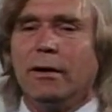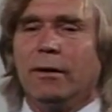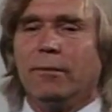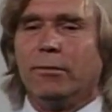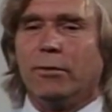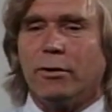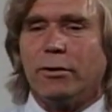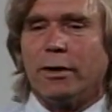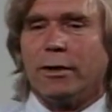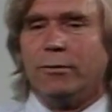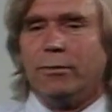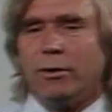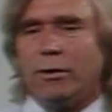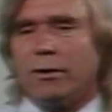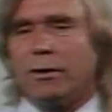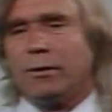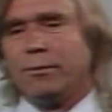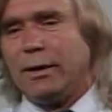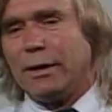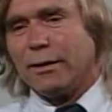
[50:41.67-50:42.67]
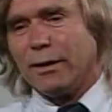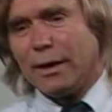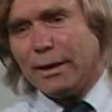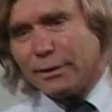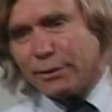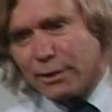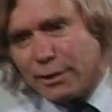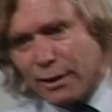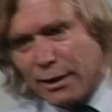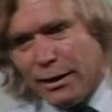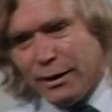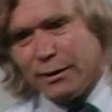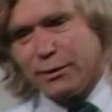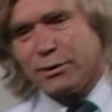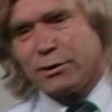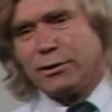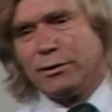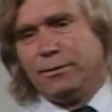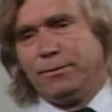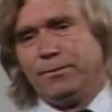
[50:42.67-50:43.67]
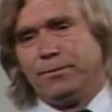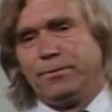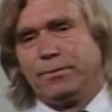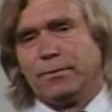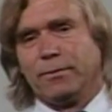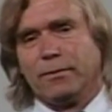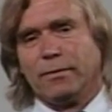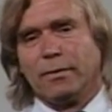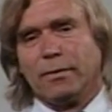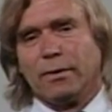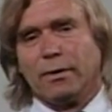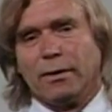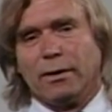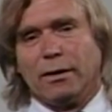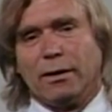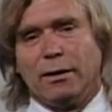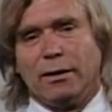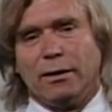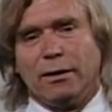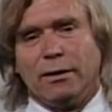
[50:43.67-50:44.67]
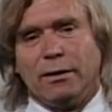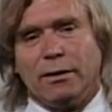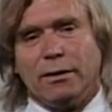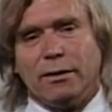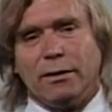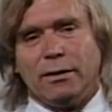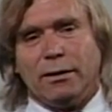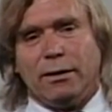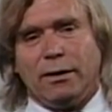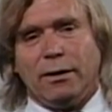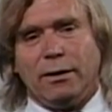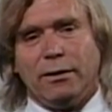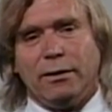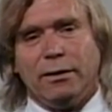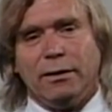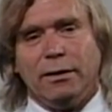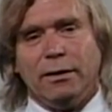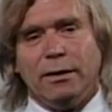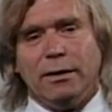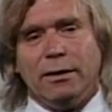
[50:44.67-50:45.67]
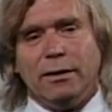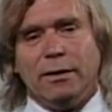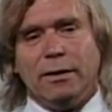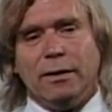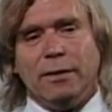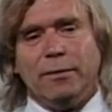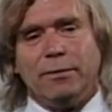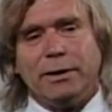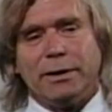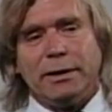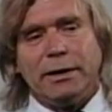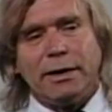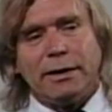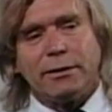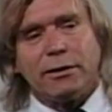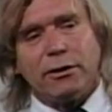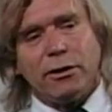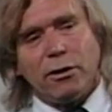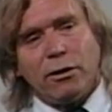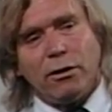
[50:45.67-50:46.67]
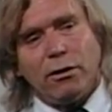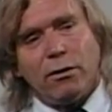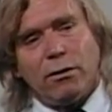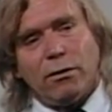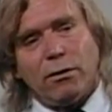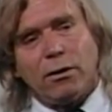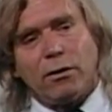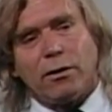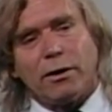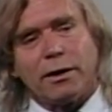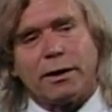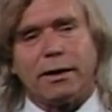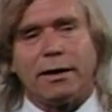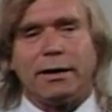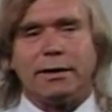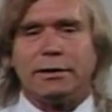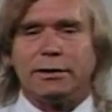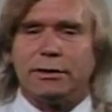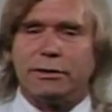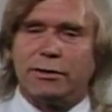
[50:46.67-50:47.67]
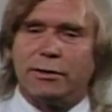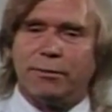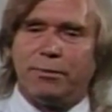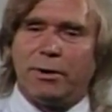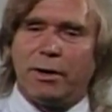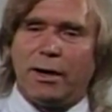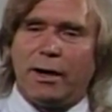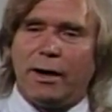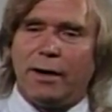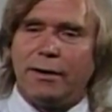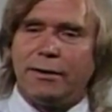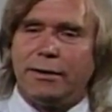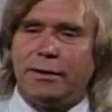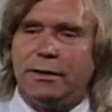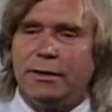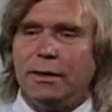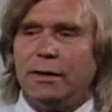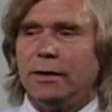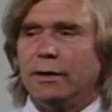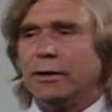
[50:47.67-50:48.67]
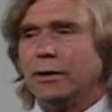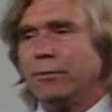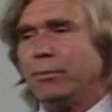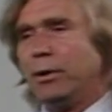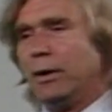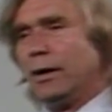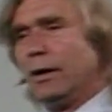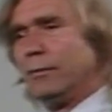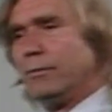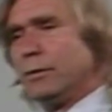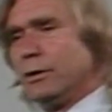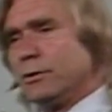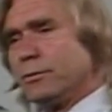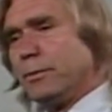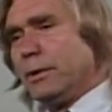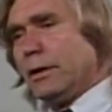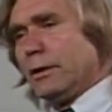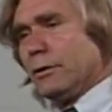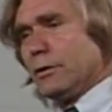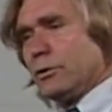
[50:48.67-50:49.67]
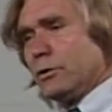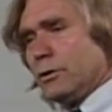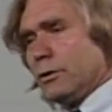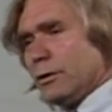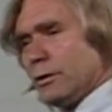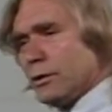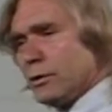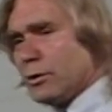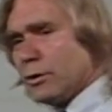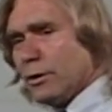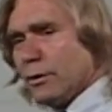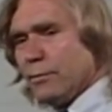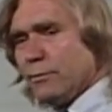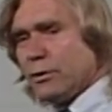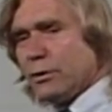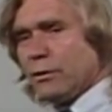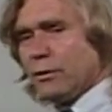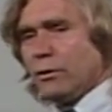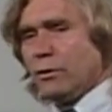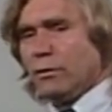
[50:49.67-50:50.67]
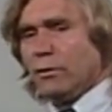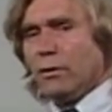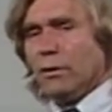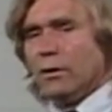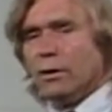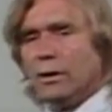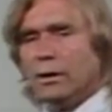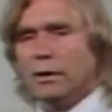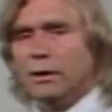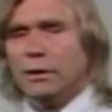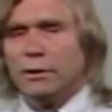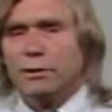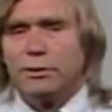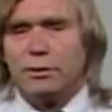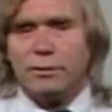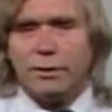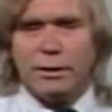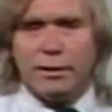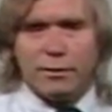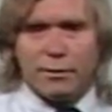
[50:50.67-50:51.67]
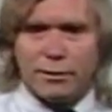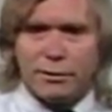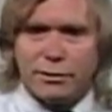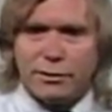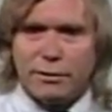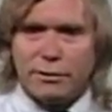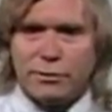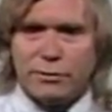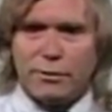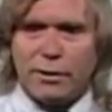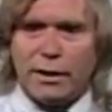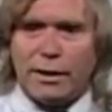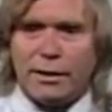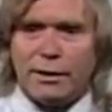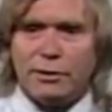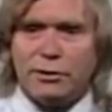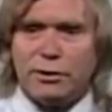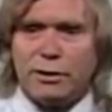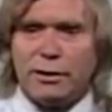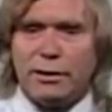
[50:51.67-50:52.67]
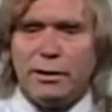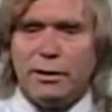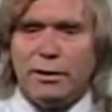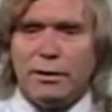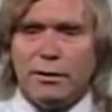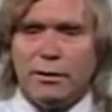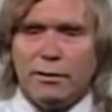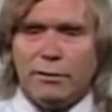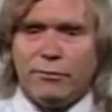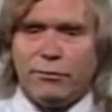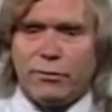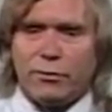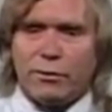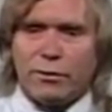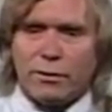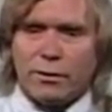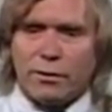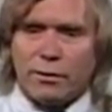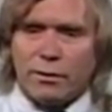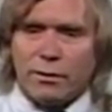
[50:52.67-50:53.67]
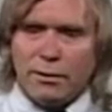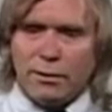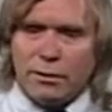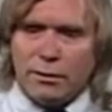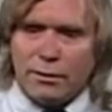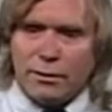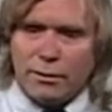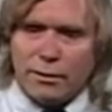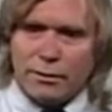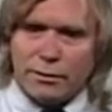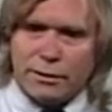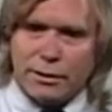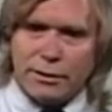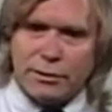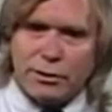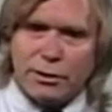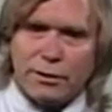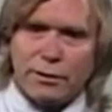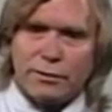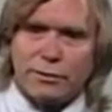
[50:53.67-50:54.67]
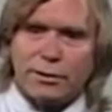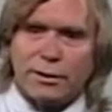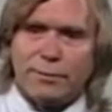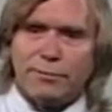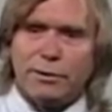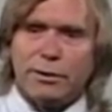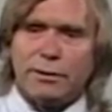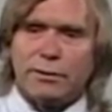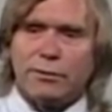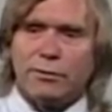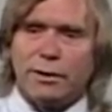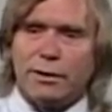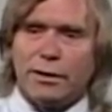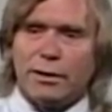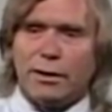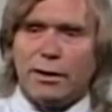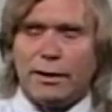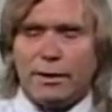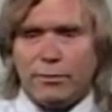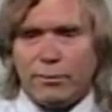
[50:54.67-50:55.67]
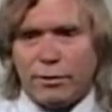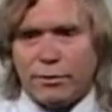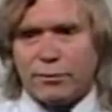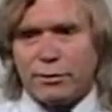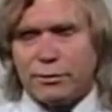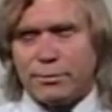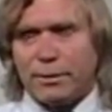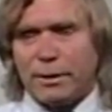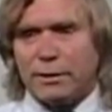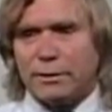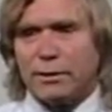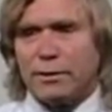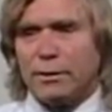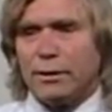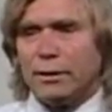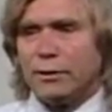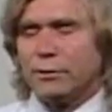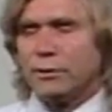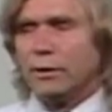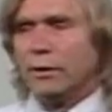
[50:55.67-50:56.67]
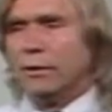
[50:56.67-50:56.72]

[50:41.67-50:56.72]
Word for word: more and more about less and less. But yet the whole organizes the part, and the part must be understood in terms of the whole. So here is the strategy for teaching your subject critically with respect to this,